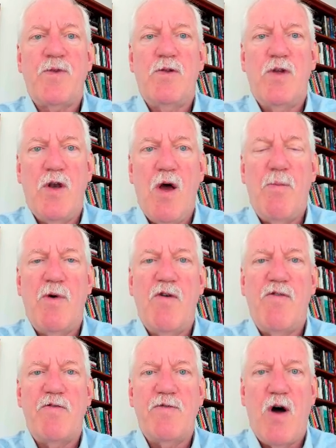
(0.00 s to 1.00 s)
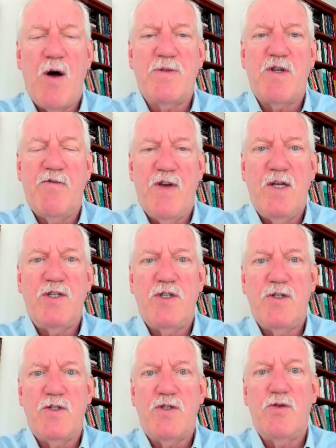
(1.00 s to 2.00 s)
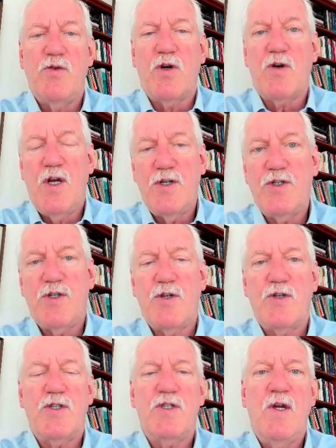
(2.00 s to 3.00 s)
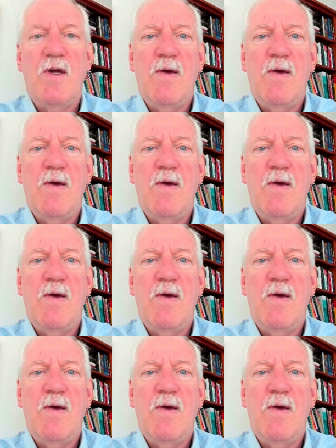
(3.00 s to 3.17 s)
the number of observations to the clusters